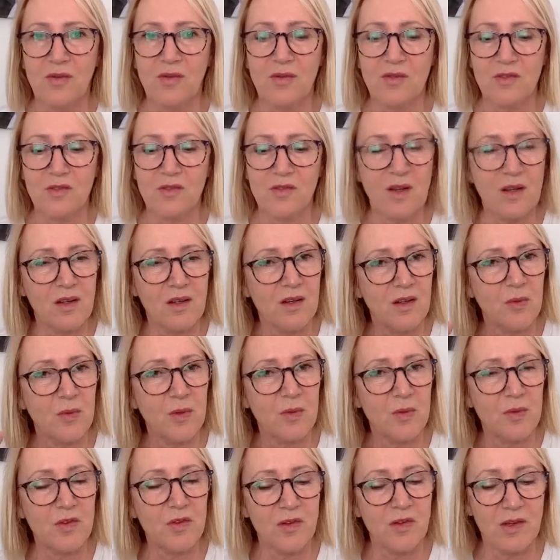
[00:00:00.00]
struggling a
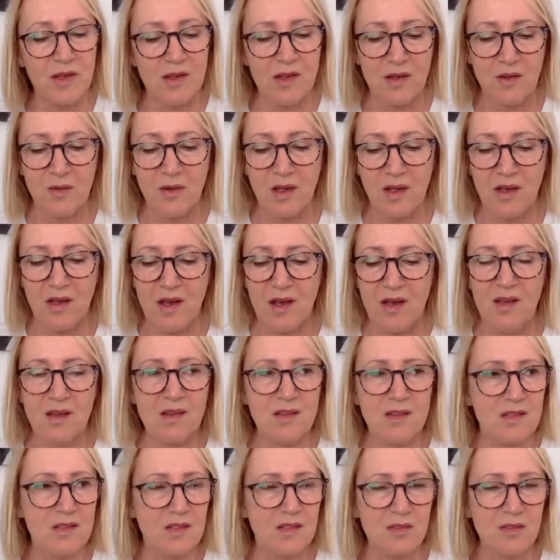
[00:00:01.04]
bit with her hearing,
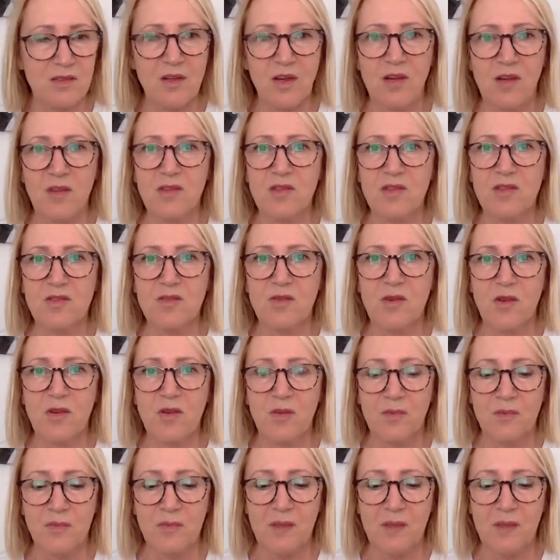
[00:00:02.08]
still going strong.